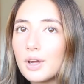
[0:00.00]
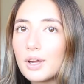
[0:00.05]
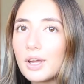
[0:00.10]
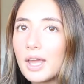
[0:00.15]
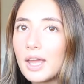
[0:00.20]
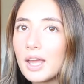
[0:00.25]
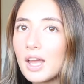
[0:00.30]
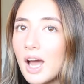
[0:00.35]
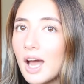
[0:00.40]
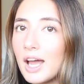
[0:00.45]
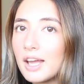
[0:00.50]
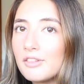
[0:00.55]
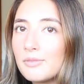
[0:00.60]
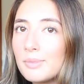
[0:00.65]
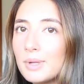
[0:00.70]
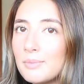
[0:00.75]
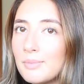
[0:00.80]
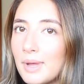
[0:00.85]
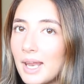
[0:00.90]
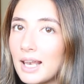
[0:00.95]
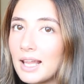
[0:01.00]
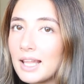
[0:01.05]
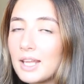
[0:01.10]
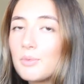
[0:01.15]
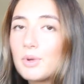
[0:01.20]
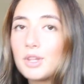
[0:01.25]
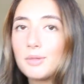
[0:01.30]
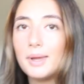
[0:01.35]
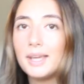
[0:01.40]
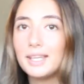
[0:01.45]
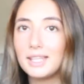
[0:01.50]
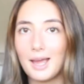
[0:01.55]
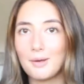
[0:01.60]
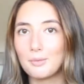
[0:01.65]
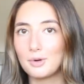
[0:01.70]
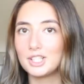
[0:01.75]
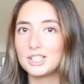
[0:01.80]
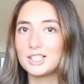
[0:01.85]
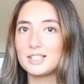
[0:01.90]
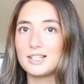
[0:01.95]
Okay, I have been battling with my
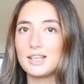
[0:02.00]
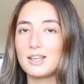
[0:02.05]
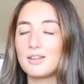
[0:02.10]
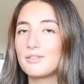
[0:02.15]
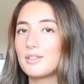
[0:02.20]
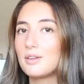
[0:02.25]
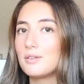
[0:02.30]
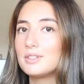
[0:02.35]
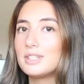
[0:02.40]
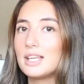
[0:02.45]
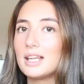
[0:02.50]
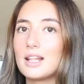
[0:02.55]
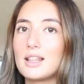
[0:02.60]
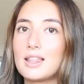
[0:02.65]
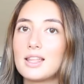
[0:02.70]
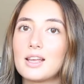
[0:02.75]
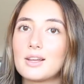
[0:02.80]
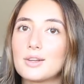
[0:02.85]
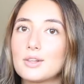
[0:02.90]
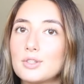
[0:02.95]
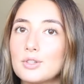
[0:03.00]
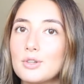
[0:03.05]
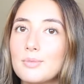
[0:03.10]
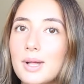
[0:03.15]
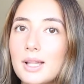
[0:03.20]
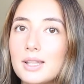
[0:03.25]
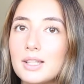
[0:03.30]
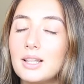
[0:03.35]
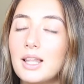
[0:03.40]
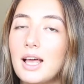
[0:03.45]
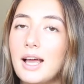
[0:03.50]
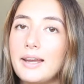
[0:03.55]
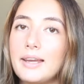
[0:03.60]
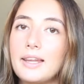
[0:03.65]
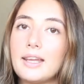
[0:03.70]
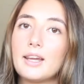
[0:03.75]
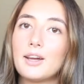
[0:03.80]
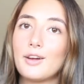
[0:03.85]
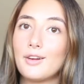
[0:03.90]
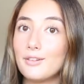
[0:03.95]
camera to see if there was anything I could do about the
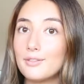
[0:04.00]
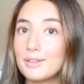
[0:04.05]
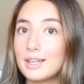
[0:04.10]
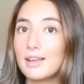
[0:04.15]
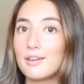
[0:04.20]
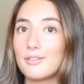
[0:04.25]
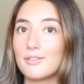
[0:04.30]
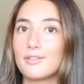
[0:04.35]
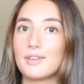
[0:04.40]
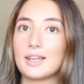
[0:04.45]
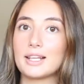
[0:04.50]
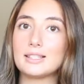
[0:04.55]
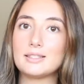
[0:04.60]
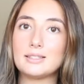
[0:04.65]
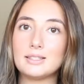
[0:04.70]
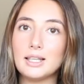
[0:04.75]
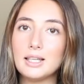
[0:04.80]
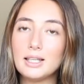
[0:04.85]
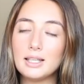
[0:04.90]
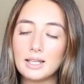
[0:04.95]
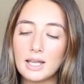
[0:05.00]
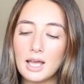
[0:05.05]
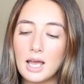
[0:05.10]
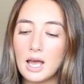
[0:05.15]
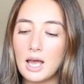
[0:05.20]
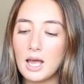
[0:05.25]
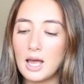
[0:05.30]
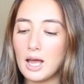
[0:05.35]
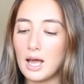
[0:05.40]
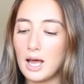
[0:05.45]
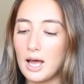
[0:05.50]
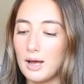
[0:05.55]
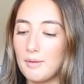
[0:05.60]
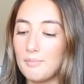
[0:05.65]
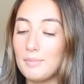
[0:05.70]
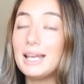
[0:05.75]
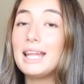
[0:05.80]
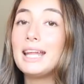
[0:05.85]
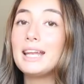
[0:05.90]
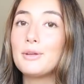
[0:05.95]
lighting. Hopefully I fixed it.
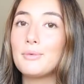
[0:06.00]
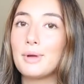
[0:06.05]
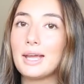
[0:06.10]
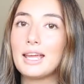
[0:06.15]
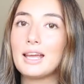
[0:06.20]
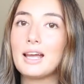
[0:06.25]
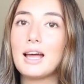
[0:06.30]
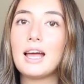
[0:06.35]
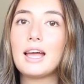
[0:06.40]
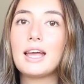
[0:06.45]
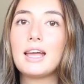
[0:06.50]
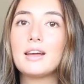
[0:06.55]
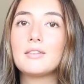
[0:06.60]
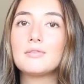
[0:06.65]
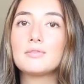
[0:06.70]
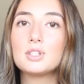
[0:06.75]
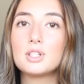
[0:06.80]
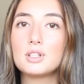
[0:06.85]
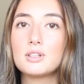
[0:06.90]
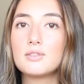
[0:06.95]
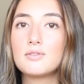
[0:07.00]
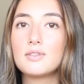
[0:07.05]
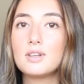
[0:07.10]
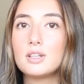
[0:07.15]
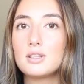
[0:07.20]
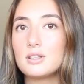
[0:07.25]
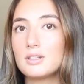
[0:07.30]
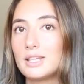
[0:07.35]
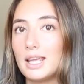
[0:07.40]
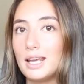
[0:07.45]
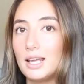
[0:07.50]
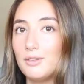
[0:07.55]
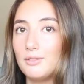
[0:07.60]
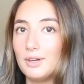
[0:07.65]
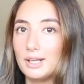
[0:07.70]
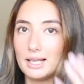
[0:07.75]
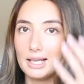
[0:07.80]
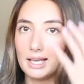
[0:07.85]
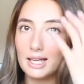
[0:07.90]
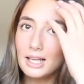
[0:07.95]
But anyway, I have just finished getting
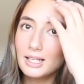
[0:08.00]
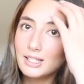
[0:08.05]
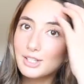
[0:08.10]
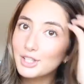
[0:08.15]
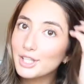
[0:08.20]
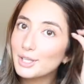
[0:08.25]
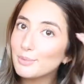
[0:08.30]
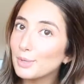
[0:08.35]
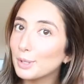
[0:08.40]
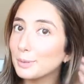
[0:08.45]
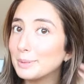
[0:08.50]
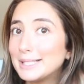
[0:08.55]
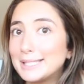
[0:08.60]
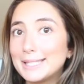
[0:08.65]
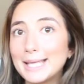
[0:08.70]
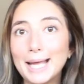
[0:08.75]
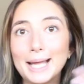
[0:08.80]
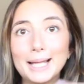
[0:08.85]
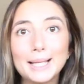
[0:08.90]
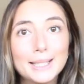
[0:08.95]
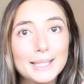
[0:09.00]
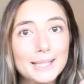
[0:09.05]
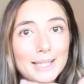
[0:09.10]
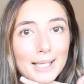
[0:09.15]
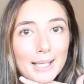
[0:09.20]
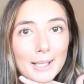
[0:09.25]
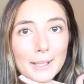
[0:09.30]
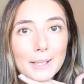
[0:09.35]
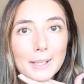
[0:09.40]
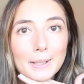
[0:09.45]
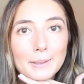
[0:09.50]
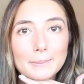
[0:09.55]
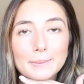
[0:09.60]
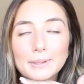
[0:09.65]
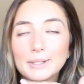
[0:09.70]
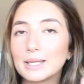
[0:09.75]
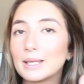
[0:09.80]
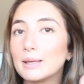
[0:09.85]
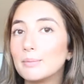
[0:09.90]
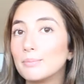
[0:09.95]
ready. As you can probably tell, I am
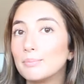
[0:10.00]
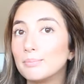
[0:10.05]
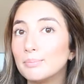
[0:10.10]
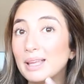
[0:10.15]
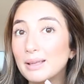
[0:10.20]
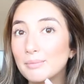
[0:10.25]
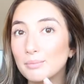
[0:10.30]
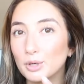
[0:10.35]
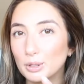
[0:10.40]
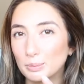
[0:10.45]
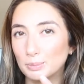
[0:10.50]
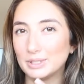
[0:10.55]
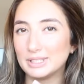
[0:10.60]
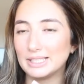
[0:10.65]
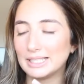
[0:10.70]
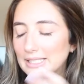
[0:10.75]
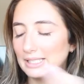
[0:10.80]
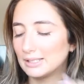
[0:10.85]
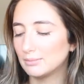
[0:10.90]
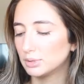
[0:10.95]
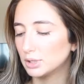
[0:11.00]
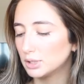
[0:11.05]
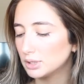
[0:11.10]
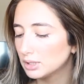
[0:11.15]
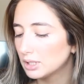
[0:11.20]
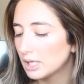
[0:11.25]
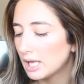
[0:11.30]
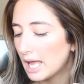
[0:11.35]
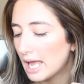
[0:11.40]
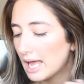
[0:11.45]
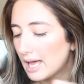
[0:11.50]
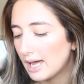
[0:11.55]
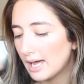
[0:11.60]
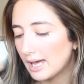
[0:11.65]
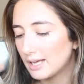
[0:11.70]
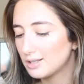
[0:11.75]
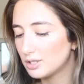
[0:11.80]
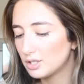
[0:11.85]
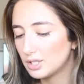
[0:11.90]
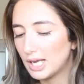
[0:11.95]
looking a bit more presentable.
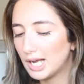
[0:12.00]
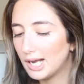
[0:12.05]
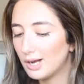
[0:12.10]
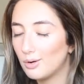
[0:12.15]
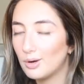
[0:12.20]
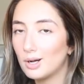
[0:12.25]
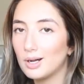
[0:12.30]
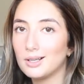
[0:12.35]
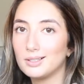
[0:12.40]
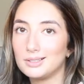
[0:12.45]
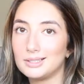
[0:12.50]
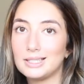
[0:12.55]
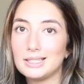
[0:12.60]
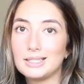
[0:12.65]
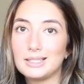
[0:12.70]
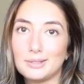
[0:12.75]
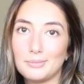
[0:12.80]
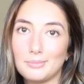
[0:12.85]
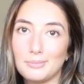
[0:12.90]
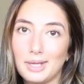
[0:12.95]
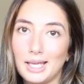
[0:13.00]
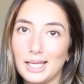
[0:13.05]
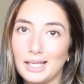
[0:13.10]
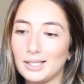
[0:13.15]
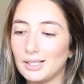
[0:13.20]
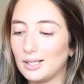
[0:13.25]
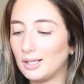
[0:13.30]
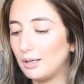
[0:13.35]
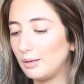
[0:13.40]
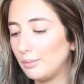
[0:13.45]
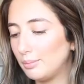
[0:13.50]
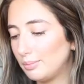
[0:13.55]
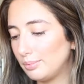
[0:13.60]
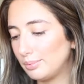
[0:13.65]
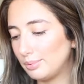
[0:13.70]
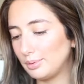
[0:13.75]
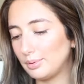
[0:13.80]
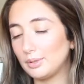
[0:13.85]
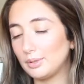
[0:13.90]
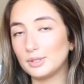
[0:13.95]
Had a shower, did some makeup.
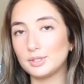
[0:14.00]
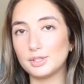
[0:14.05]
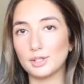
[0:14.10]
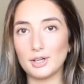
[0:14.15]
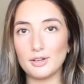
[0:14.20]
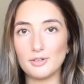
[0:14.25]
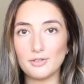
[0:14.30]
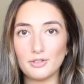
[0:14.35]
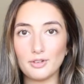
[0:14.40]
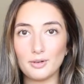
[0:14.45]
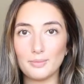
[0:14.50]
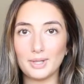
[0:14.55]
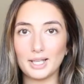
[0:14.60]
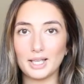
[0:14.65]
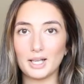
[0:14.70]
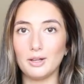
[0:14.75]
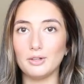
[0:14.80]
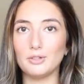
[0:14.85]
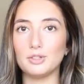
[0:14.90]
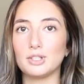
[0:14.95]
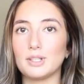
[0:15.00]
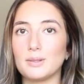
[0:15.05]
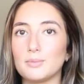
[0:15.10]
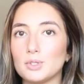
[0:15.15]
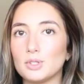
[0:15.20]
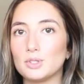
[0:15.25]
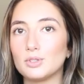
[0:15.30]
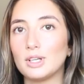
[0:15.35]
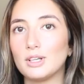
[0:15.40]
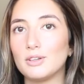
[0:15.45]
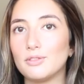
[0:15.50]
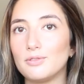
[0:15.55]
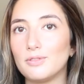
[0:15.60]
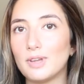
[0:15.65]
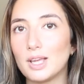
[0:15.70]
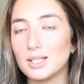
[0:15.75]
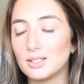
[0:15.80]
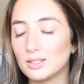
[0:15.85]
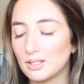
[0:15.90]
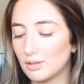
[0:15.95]
Sorry if I'm like hunching, I'm just trying to
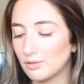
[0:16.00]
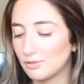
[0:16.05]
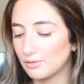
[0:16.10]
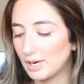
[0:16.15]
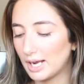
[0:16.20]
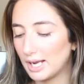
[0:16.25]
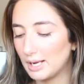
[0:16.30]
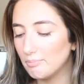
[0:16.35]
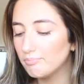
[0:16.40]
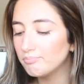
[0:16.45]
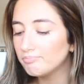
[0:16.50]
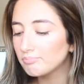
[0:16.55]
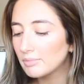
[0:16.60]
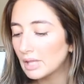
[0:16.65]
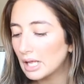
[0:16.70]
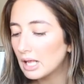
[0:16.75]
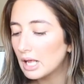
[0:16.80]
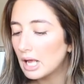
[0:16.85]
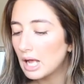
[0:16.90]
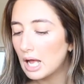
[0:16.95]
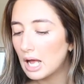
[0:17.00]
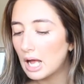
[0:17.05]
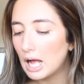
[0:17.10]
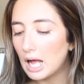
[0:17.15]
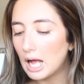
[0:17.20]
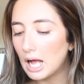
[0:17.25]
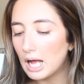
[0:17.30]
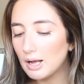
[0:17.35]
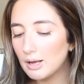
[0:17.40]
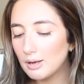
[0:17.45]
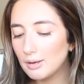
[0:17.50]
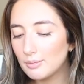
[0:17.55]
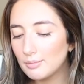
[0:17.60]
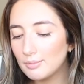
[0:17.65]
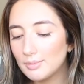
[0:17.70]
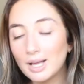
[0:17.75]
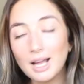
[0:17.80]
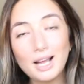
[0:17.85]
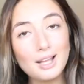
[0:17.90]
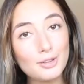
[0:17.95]
fit into the frame.
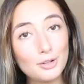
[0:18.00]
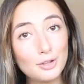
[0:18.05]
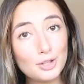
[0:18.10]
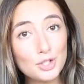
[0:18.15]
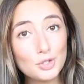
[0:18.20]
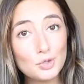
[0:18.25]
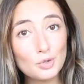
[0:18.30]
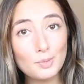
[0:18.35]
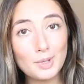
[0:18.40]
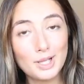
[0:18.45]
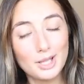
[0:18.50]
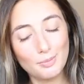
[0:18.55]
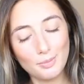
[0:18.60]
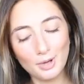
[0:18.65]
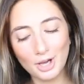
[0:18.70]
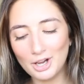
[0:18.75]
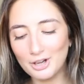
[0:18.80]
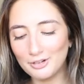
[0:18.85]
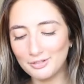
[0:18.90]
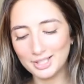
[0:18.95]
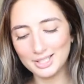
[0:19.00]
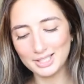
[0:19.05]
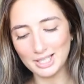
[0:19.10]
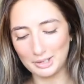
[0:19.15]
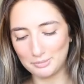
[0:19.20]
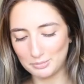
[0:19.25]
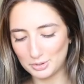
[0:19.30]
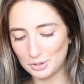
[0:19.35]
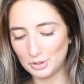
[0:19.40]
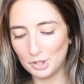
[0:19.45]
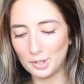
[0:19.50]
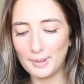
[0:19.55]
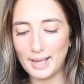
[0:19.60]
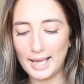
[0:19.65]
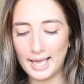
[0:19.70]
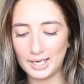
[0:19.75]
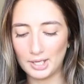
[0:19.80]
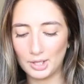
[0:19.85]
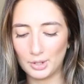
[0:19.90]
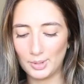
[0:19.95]
I thought this would be the perfect time to talk
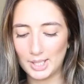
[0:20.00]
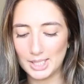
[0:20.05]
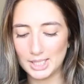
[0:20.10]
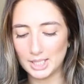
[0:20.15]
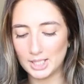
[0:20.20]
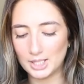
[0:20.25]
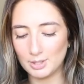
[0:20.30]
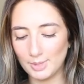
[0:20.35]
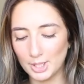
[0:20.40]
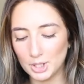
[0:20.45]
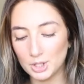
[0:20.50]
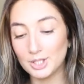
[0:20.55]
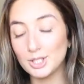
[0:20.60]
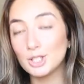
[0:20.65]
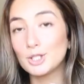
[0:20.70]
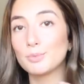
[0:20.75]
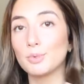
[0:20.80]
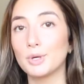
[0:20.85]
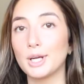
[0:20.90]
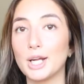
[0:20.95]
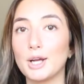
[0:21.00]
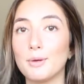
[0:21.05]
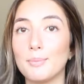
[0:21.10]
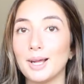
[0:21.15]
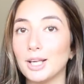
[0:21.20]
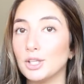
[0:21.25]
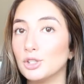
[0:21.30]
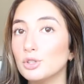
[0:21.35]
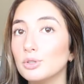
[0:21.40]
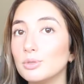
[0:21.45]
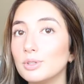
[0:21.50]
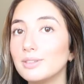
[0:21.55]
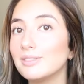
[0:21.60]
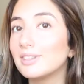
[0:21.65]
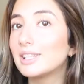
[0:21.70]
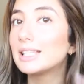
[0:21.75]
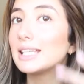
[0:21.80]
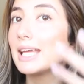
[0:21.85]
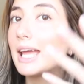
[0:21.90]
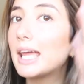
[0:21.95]
about Ana Luisa because I'm actually just putting on my jewelry
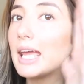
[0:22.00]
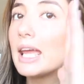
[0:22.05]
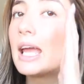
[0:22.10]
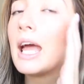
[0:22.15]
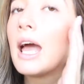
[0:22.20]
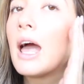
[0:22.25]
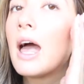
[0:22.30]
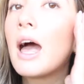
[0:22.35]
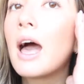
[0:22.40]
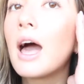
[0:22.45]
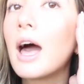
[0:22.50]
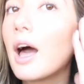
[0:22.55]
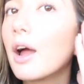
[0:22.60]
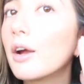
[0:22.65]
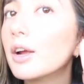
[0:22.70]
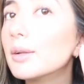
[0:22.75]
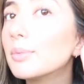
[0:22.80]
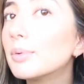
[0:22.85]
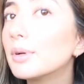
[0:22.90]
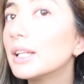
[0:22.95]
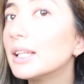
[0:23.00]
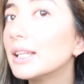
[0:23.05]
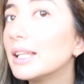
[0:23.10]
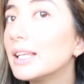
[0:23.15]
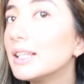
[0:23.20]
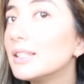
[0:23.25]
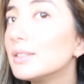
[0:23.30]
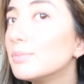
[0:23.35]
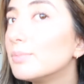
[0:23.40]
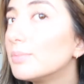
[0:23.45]
for the day. I already put in these